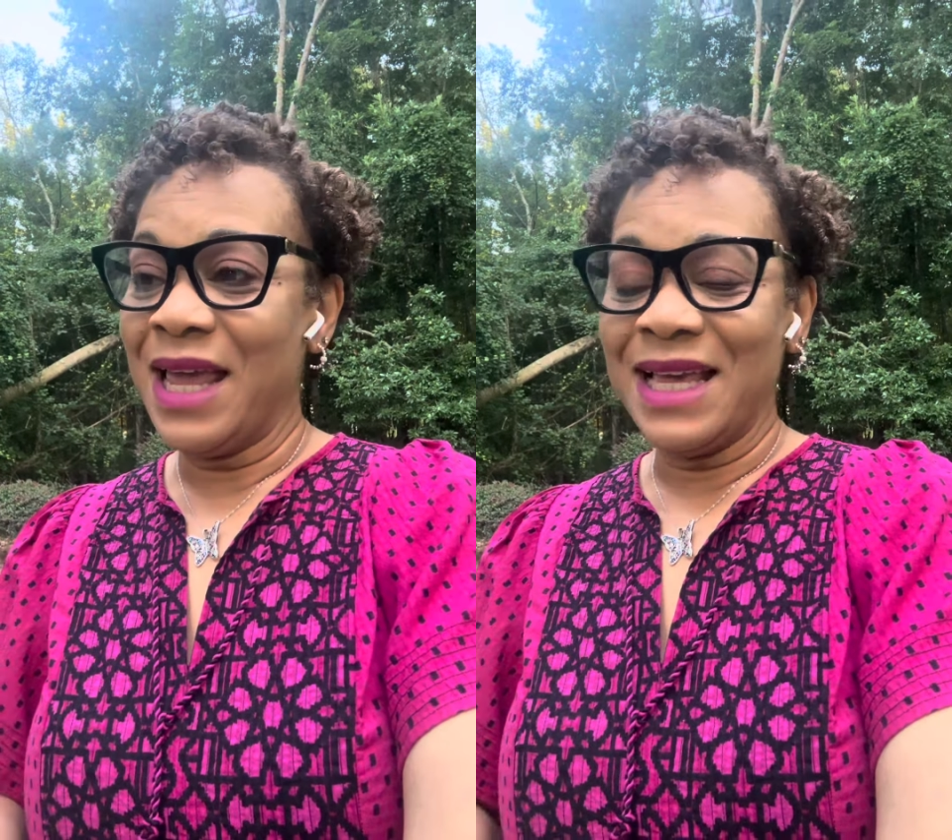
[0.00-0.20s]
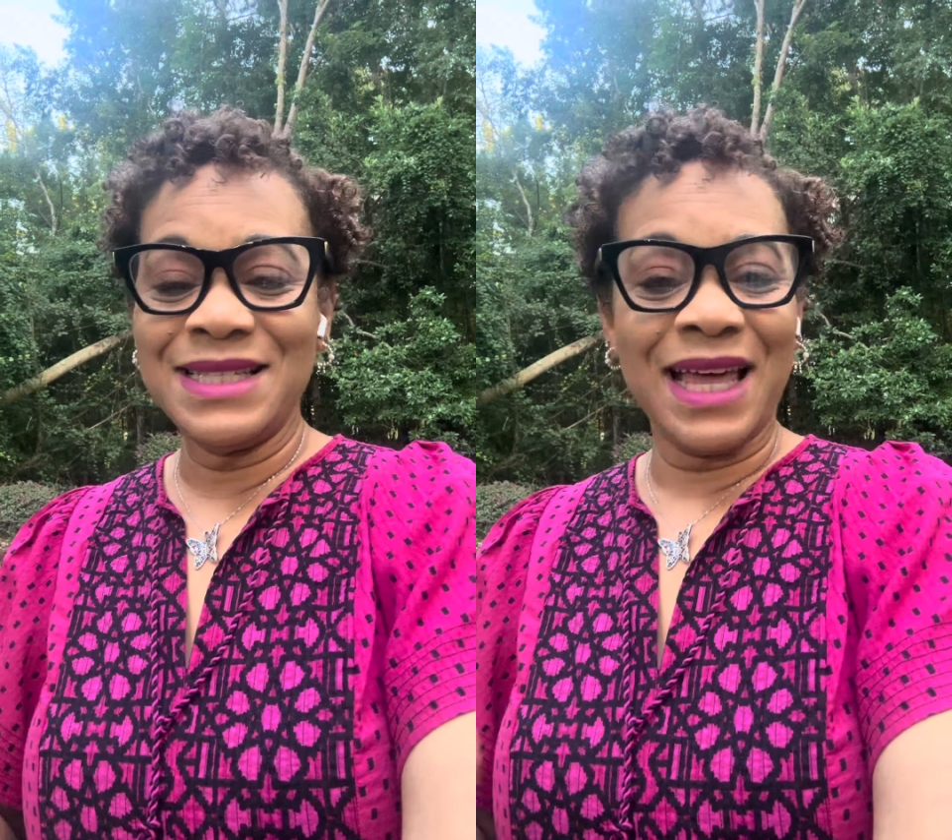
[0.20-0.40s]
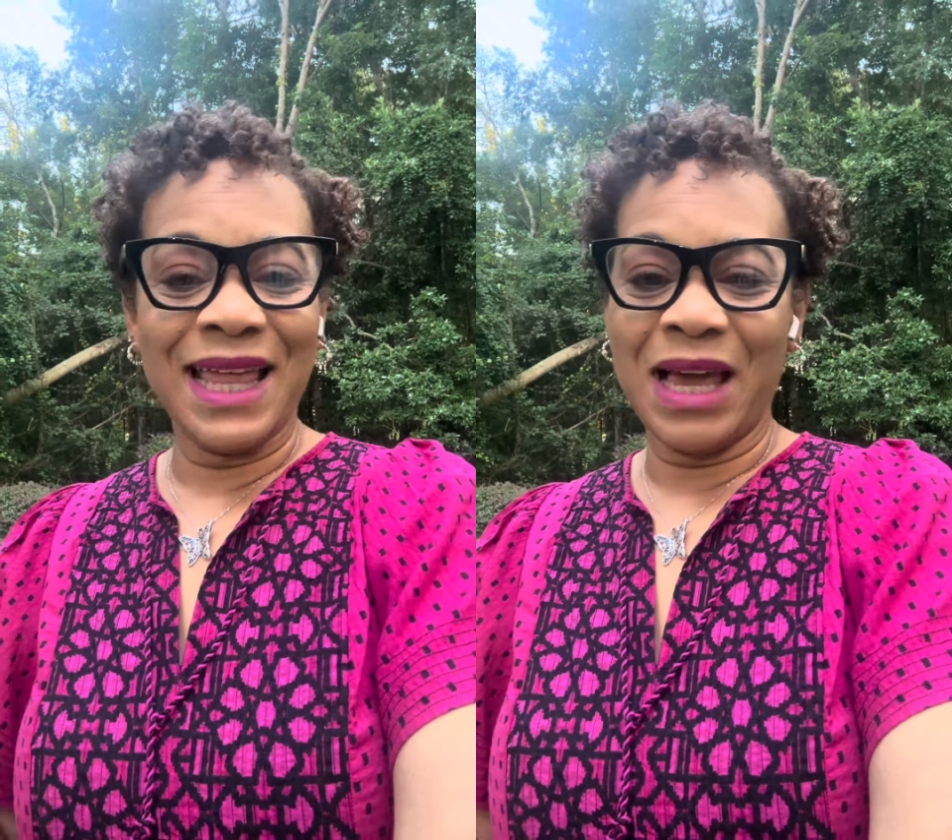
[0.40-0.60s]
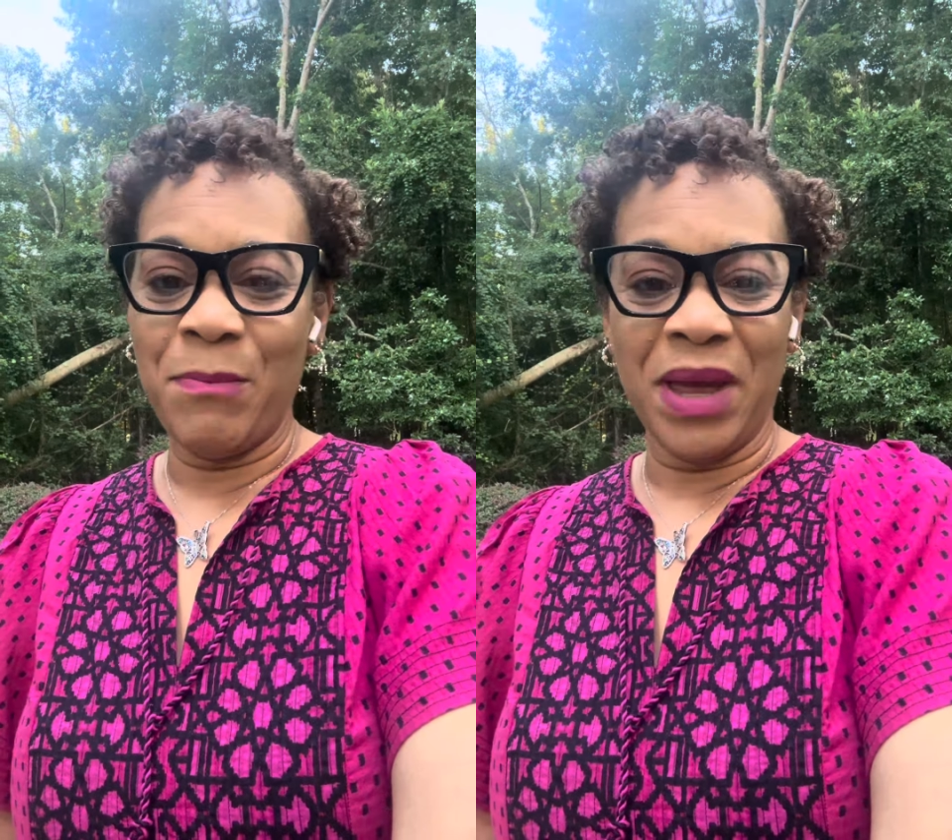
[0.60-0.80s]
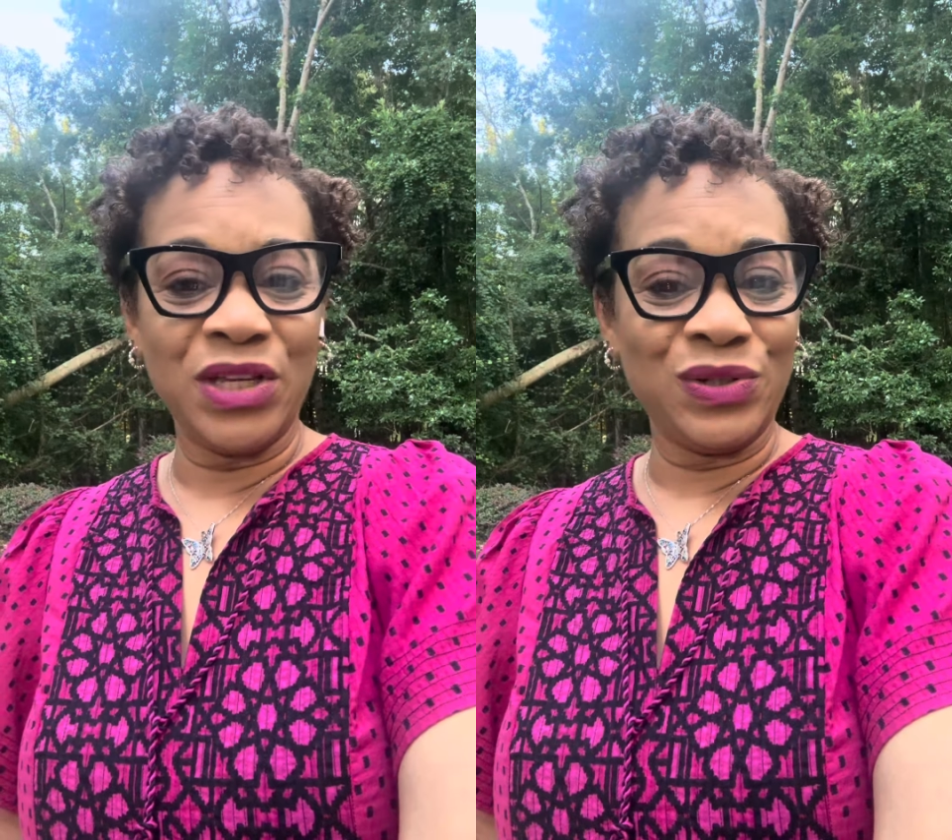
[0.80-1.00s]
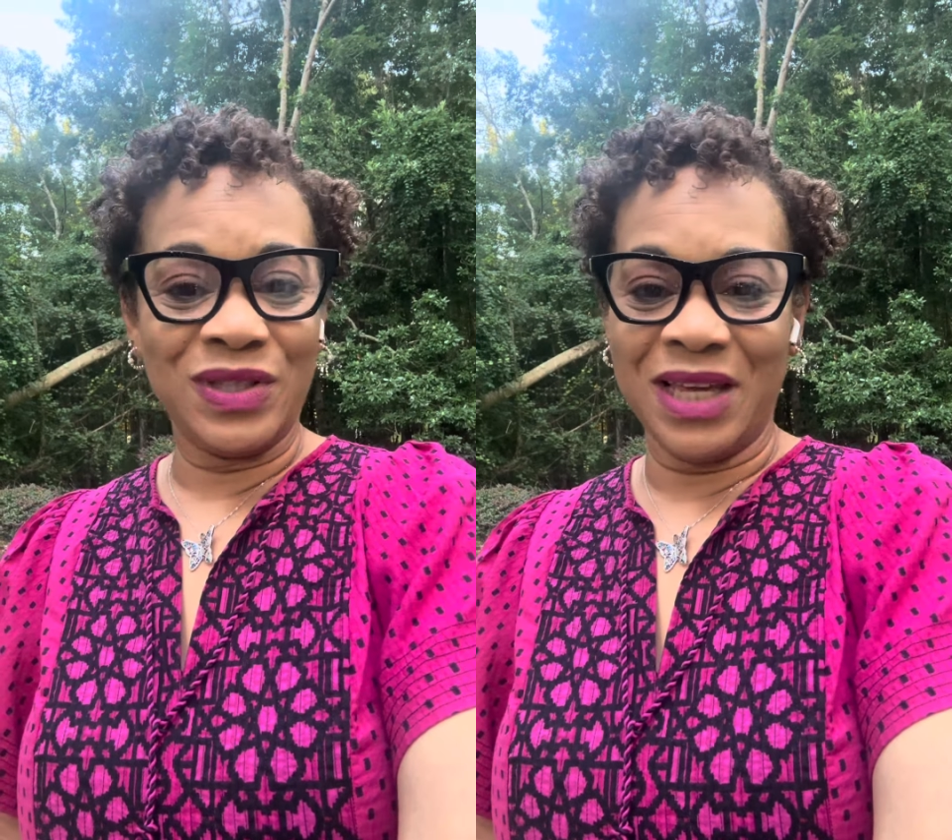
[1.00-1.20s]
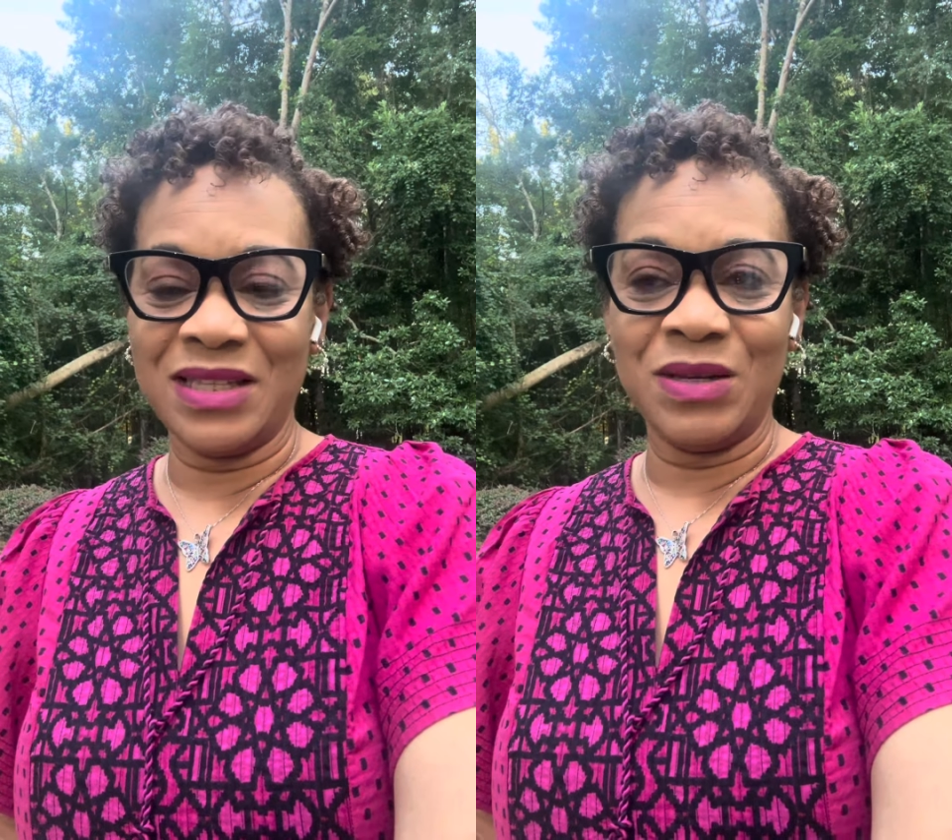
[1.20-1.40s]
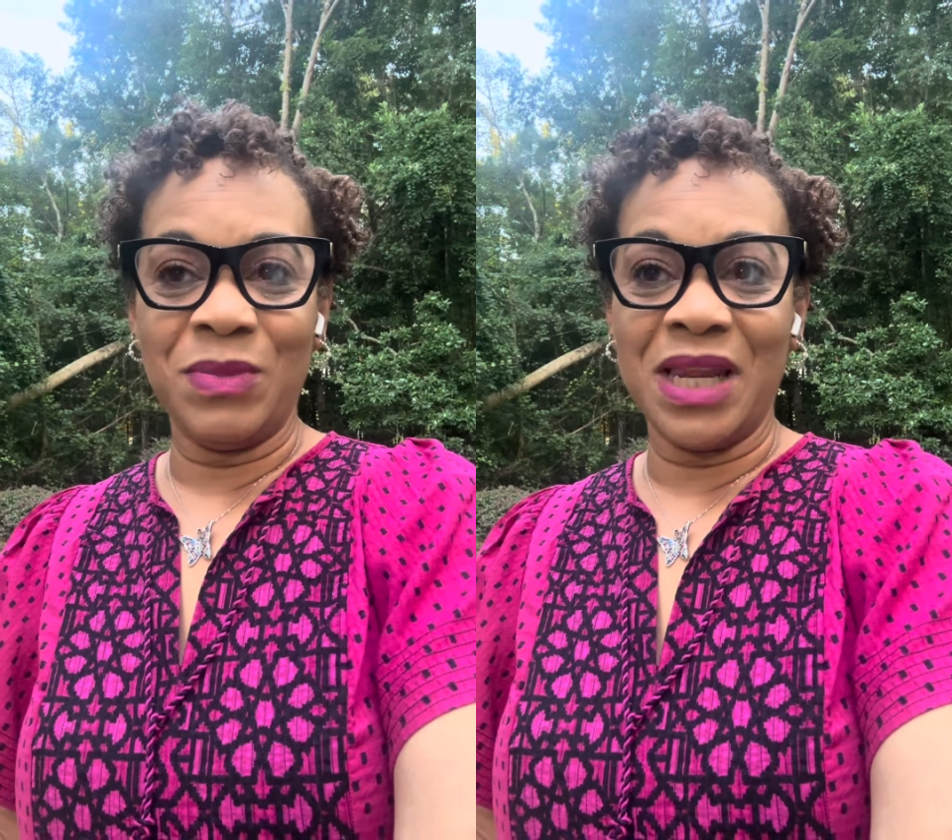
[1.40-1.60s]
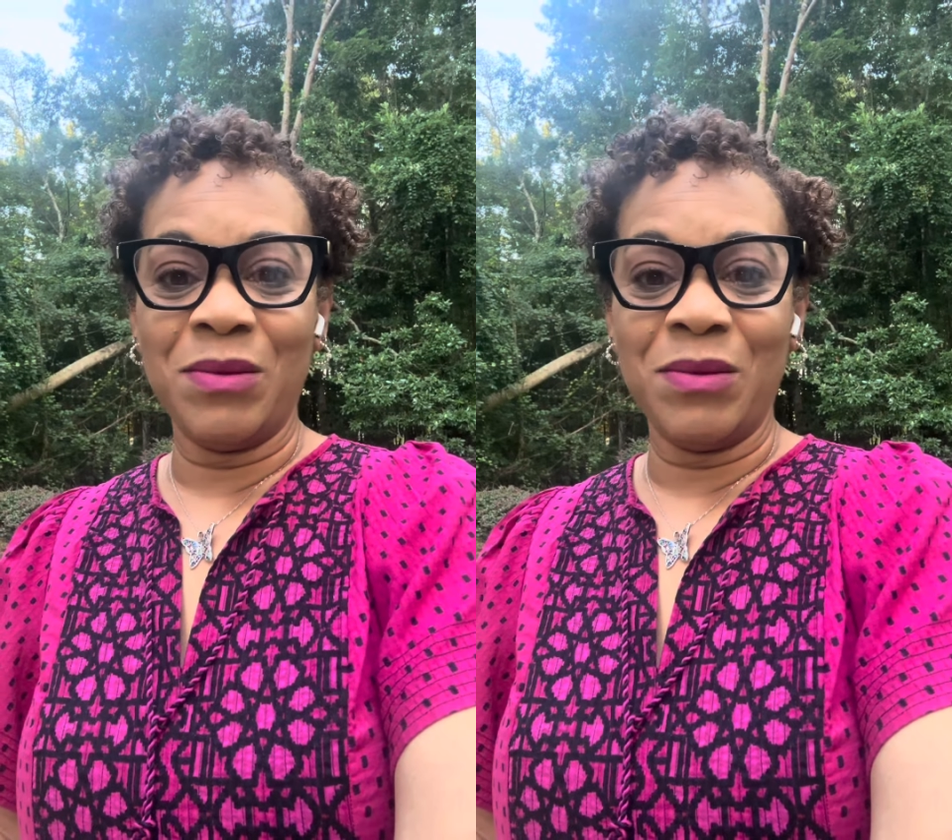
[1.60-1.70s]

It's not like a major thing to many,